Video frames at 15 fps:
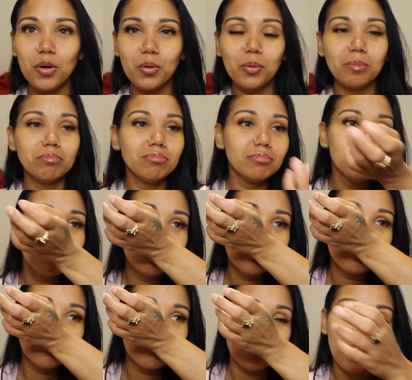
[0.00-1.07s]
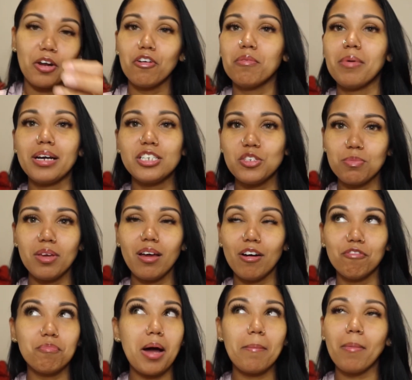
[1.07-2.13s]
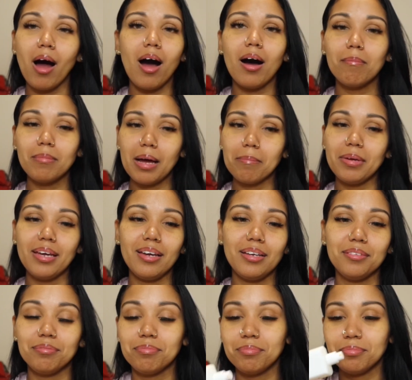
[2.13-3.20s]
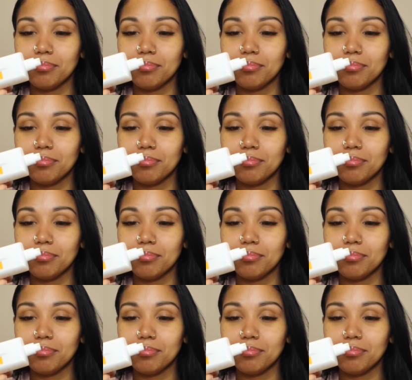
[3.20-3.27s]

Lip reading: home, and it reminds me of my mom. I mean,